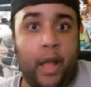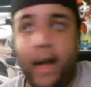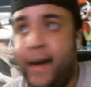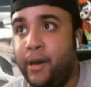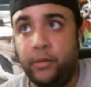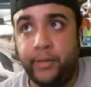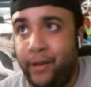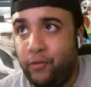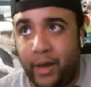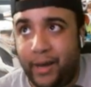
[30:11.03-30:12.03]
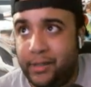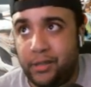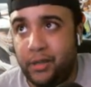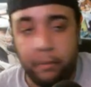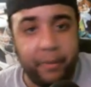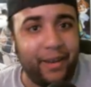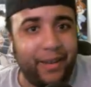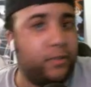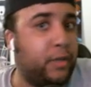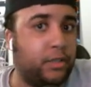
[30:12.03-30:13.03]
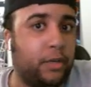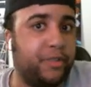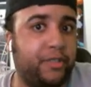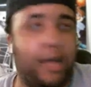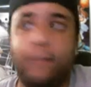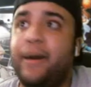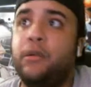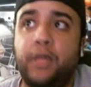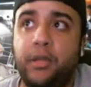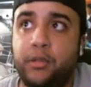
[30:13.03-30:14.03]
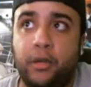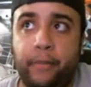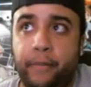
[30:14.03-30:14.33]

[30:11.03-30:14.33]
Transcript: I don't think Rollins is going to beat Lesnar at SummerSlam. I don't think so.